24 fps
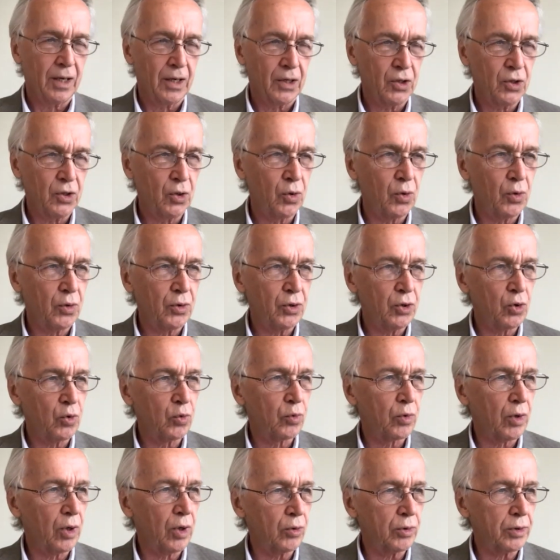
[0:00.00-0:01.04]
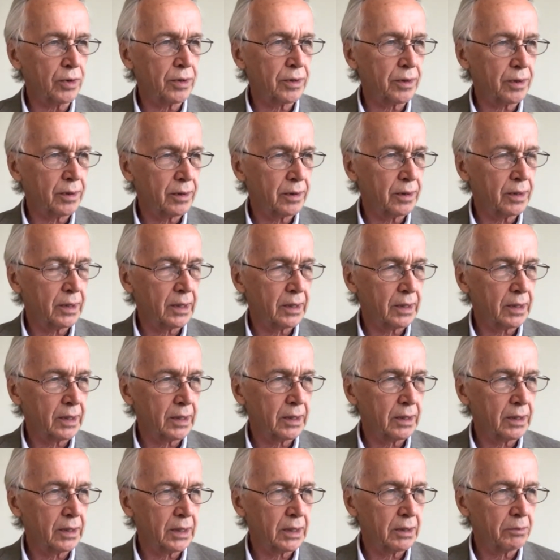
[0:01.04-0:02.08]
You wrote,
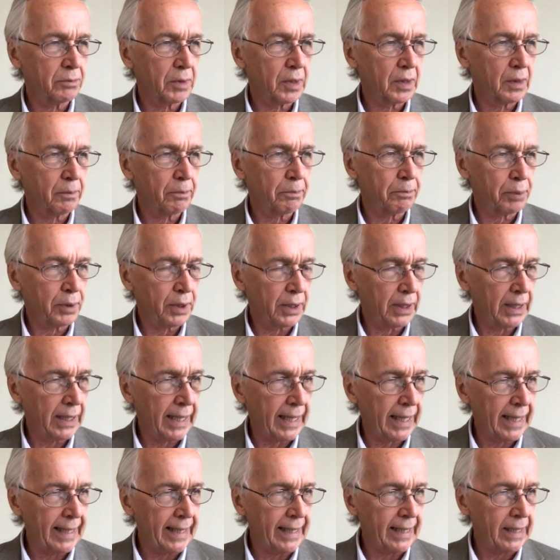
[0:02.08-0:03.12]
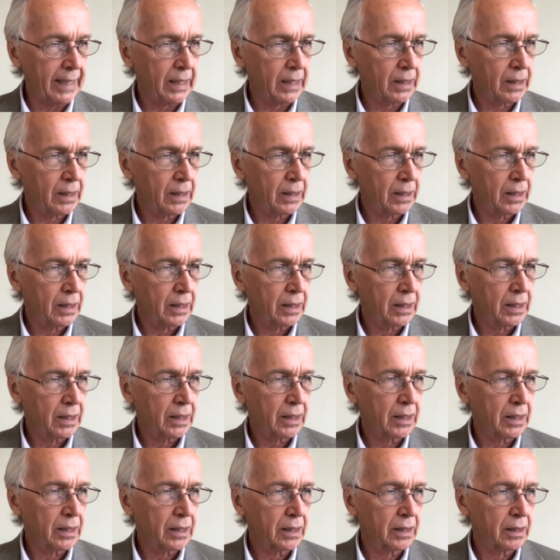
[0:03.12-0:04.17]
play,
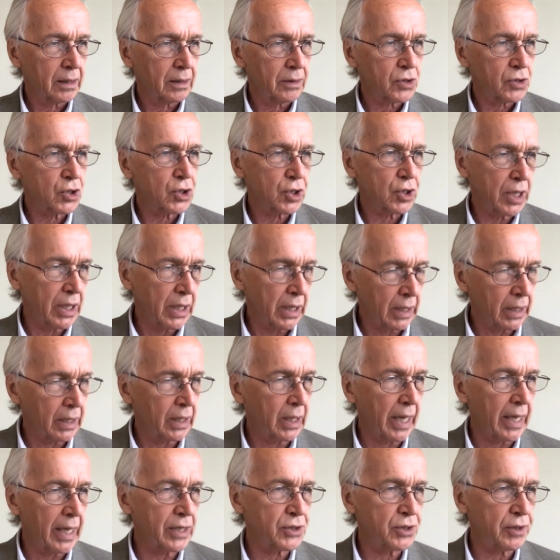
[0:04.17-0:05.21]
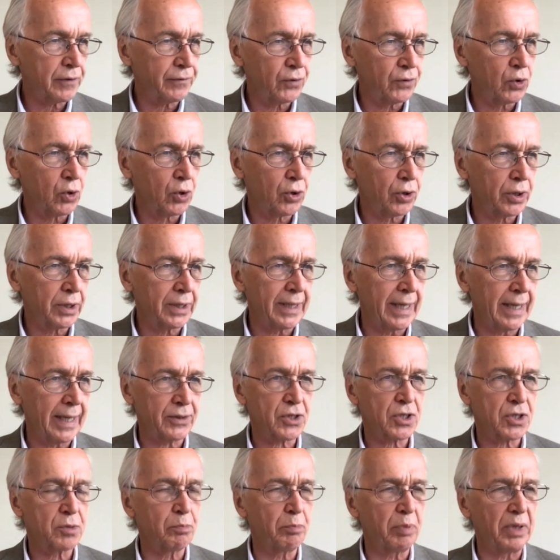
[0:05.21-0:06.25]
sing, as if you could not
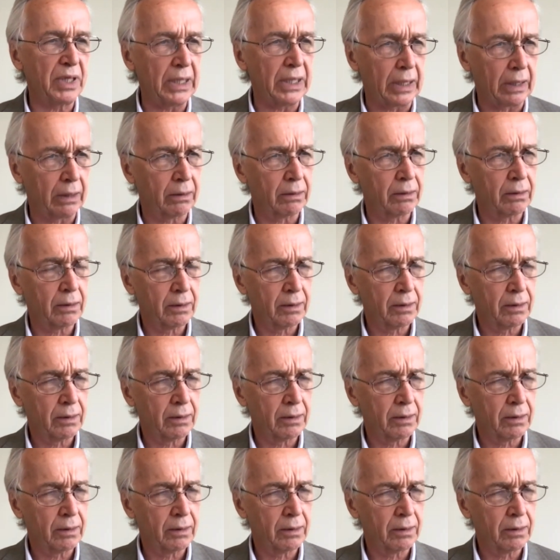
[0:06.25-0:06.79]
speak.